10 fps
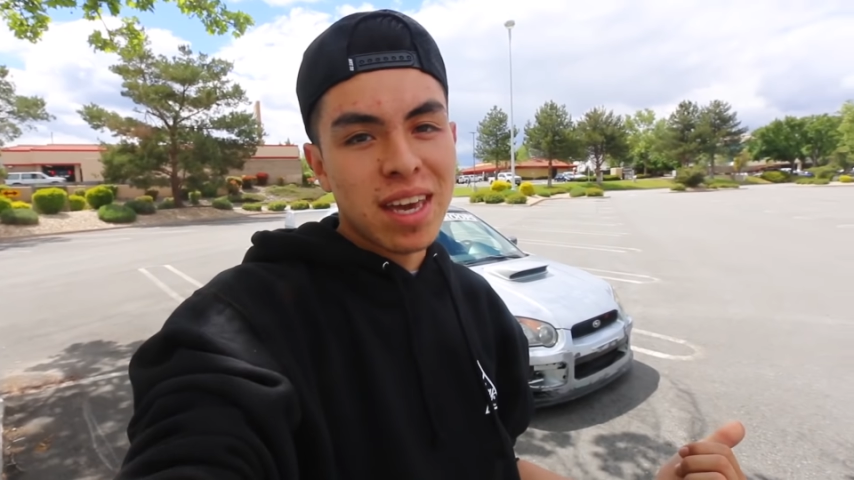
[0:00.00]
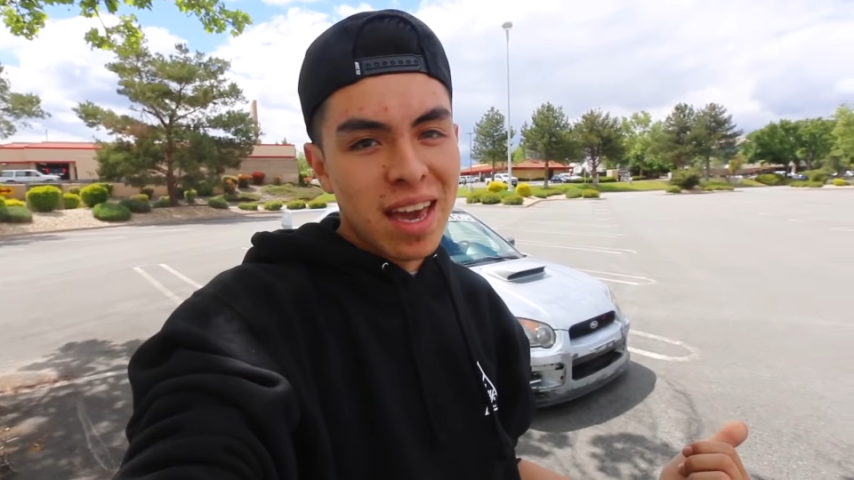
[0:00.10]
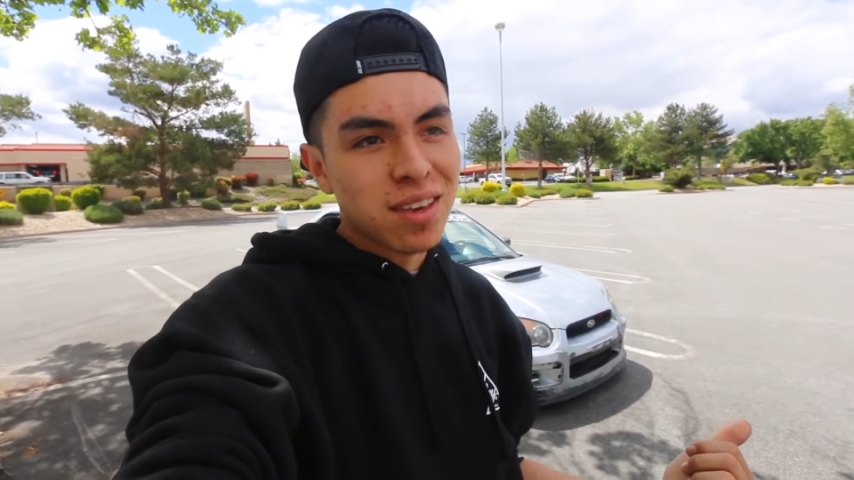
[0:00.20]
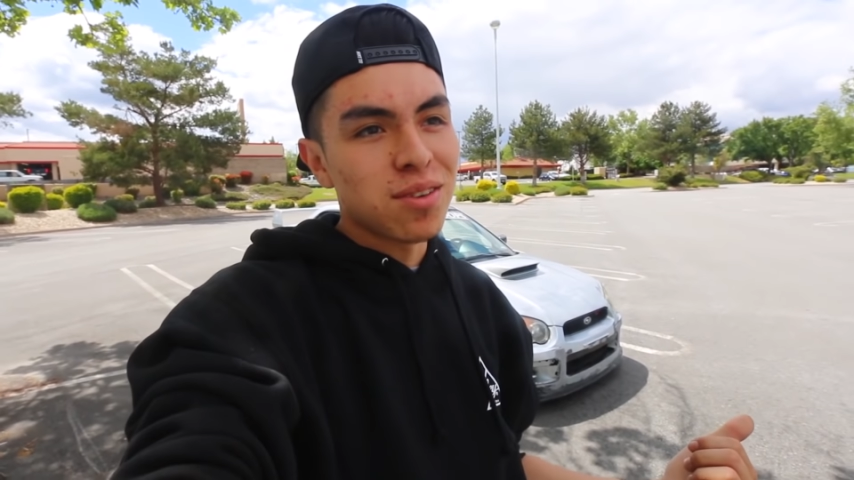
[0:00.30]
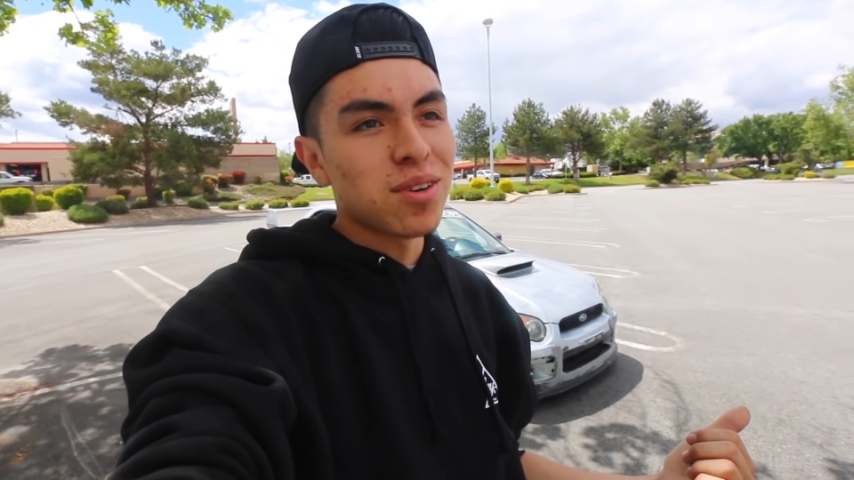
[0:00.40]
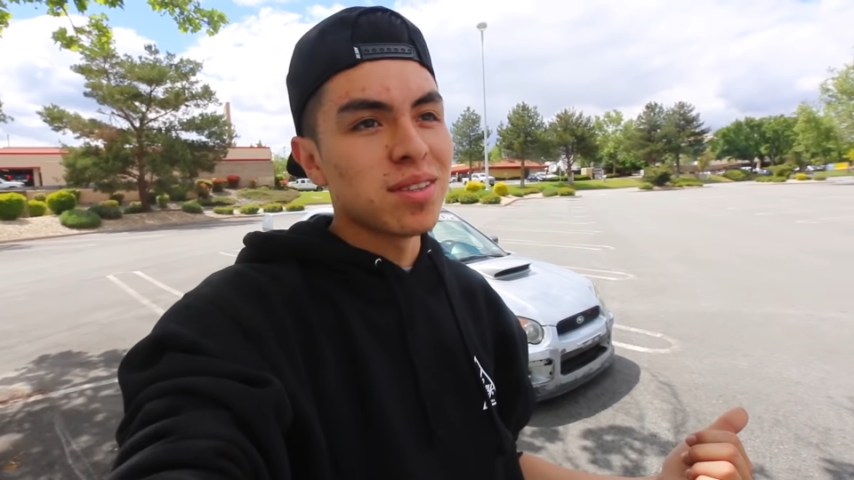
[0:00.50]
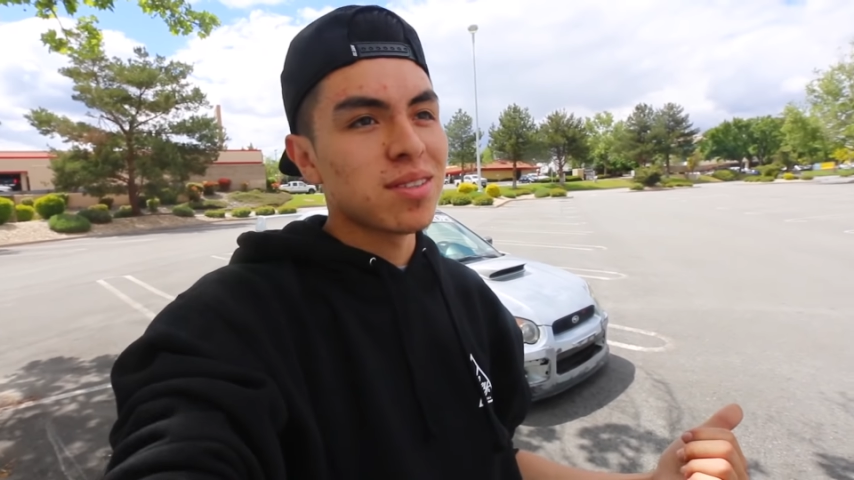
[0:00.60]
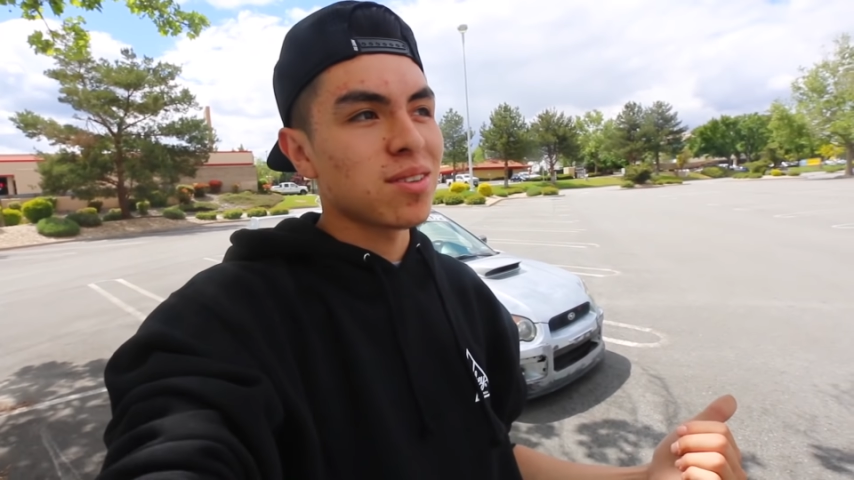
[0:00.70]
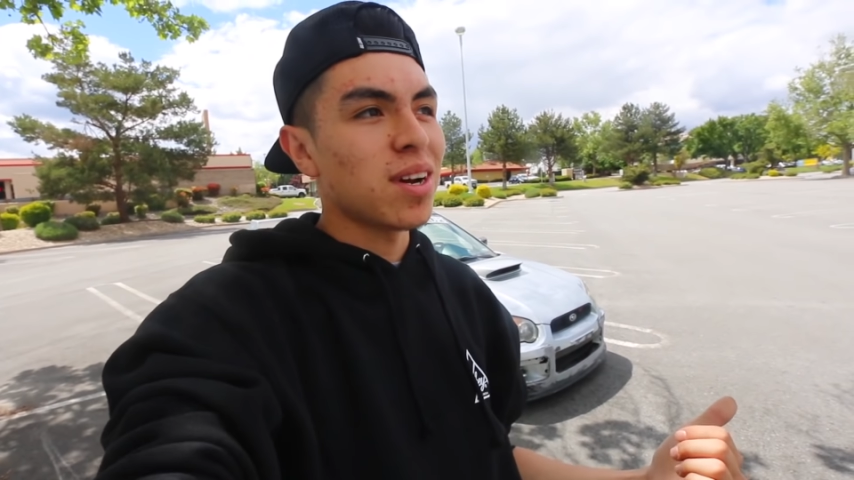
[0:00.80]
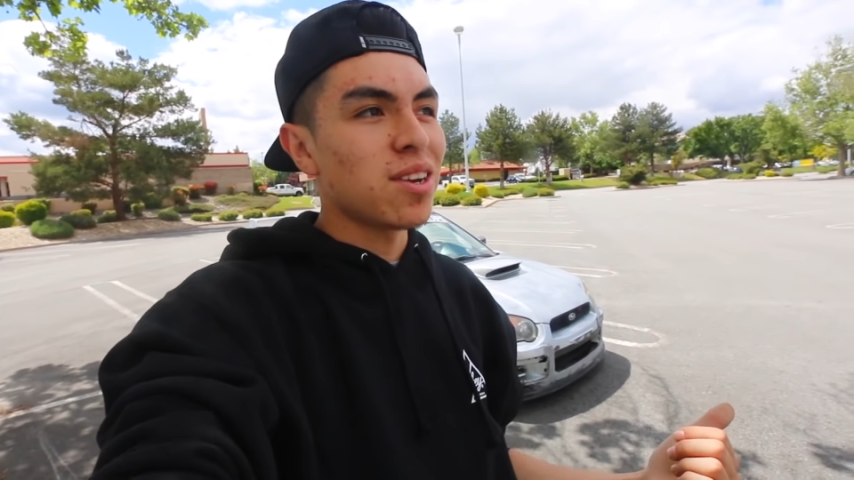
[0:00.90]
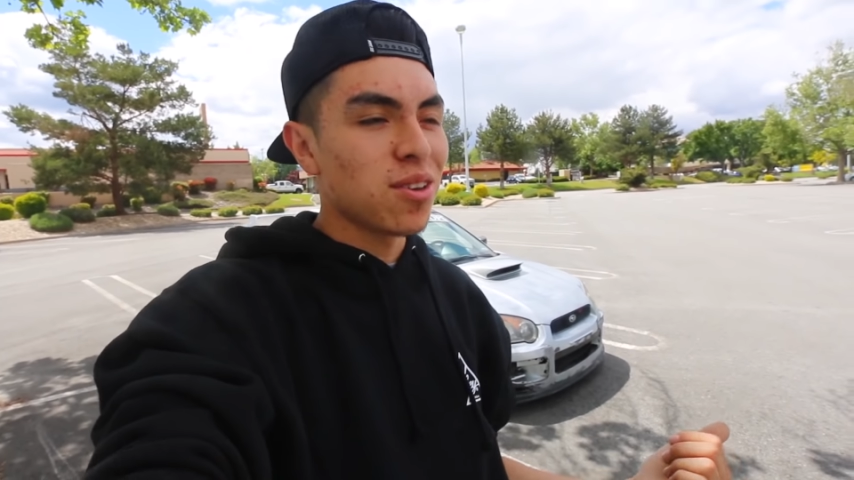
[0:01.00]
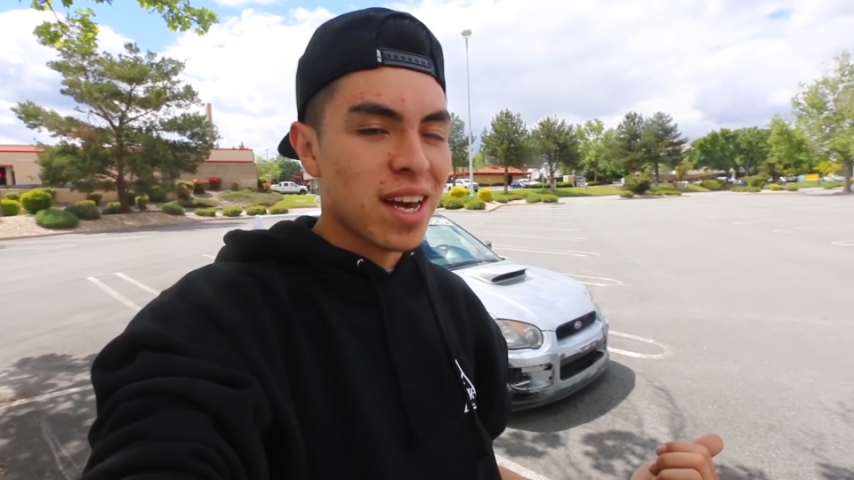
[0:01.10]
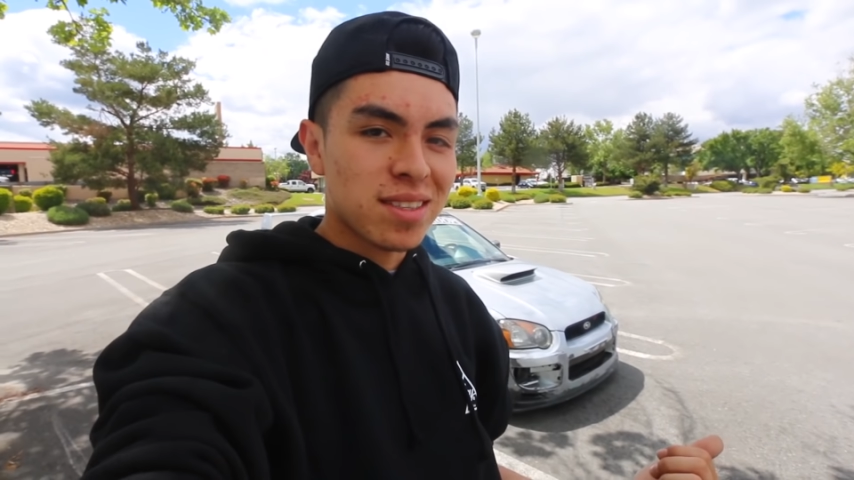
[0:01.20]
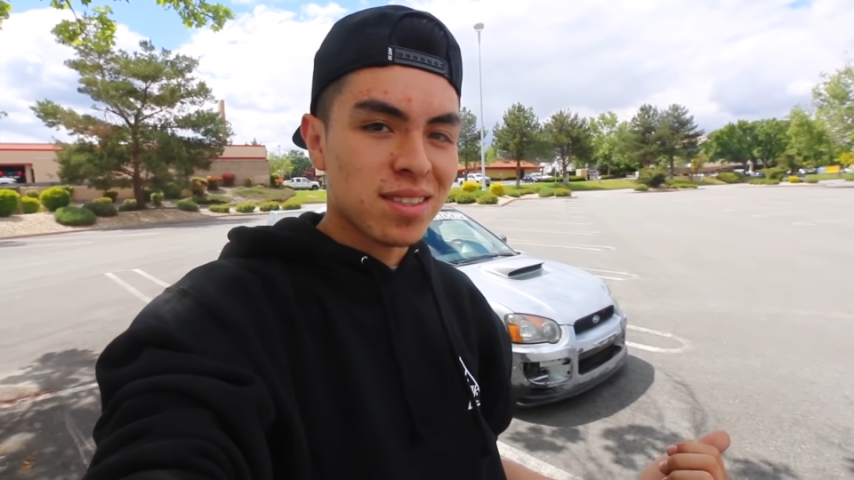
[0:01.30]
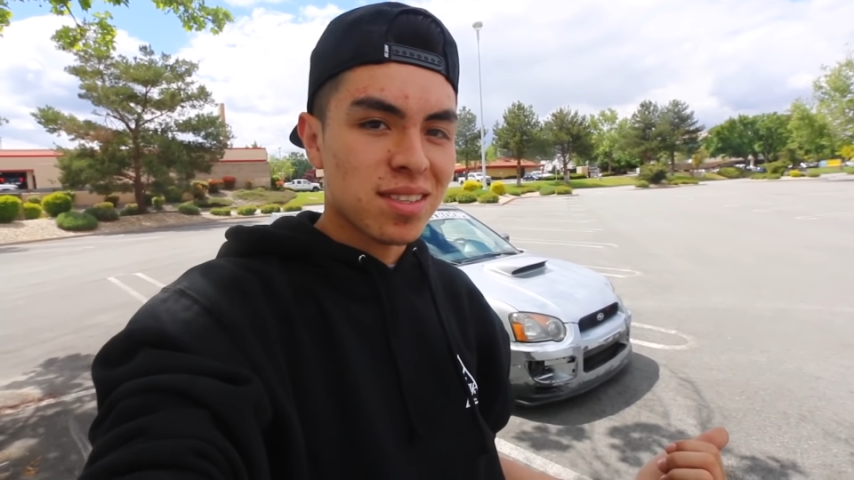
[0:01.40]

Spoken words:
canyon runs. So I know that's